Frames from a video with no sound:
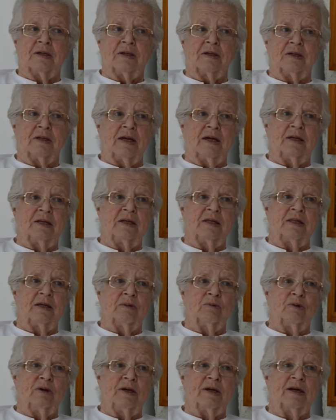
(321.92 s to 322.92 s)
And
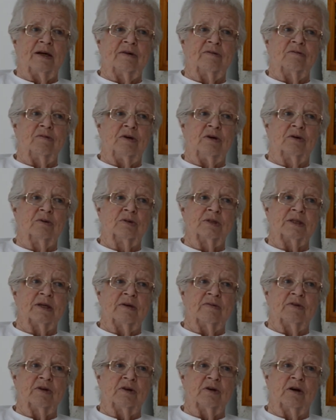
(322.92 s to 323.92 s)
anything we have, we always
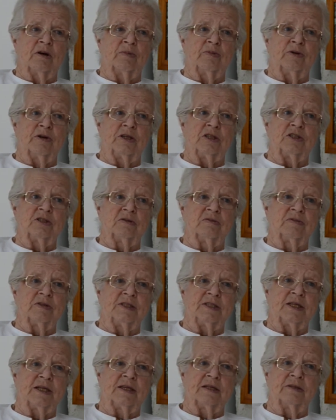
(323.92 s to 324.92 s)
have the cooperation of the
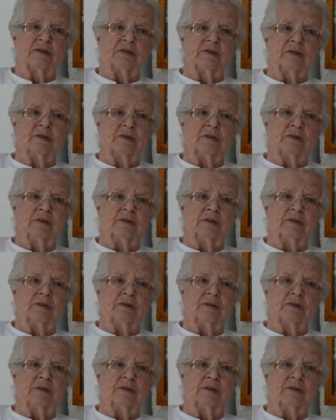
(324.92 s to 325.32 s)
town,